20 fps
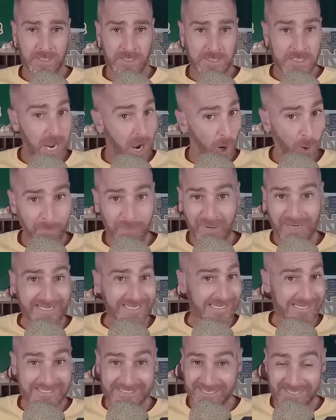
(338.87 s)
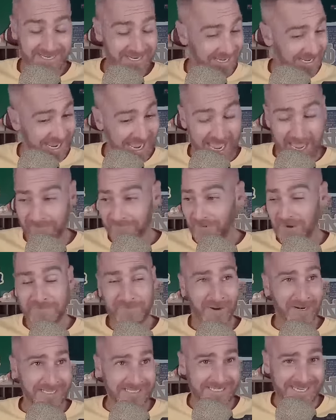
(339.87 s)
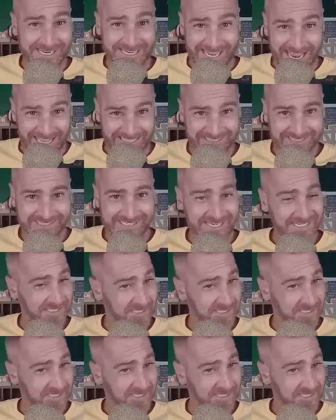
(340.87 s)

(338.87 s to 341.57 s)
Everybody's against you.